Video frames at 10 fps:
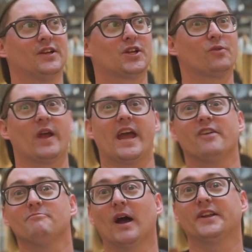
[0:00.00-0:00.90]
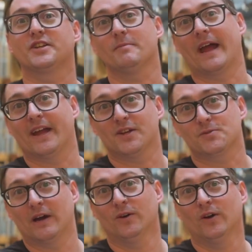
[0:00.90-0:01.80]
creative mind come at it as
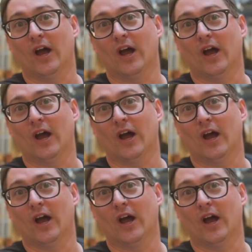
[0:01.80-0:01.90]
well.